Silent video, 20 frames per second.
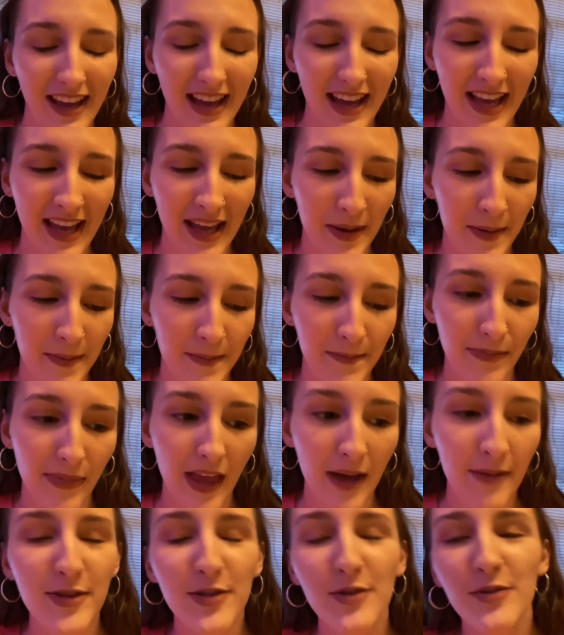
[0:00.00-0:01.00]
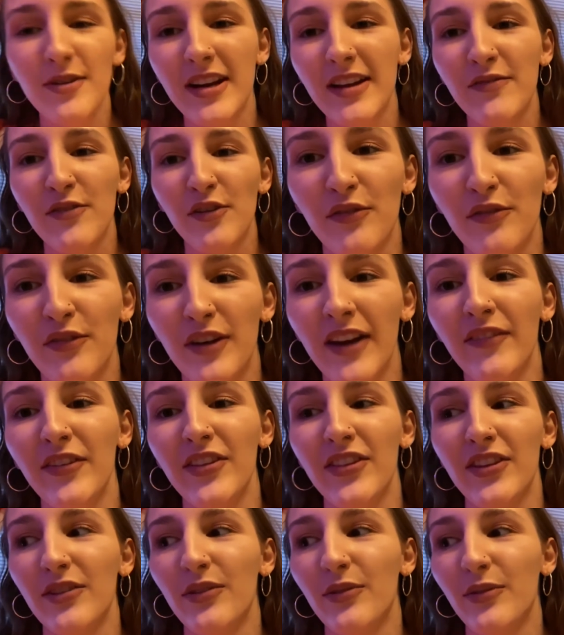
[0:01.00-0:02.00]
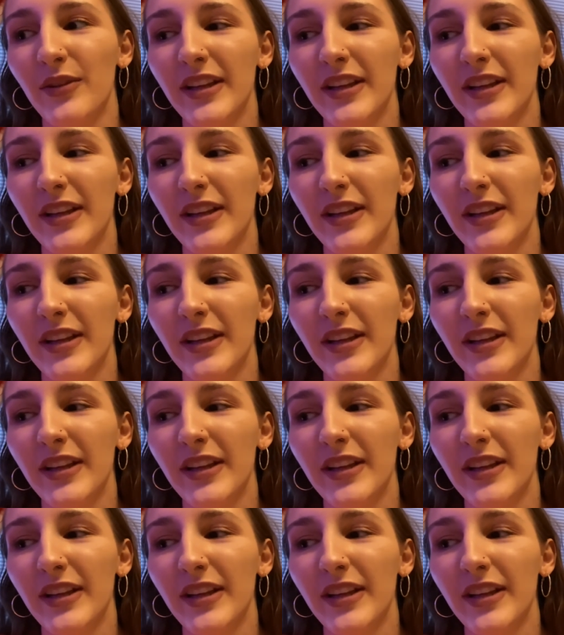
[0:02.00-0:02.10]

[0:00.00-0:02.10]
I'm so grateful everything though.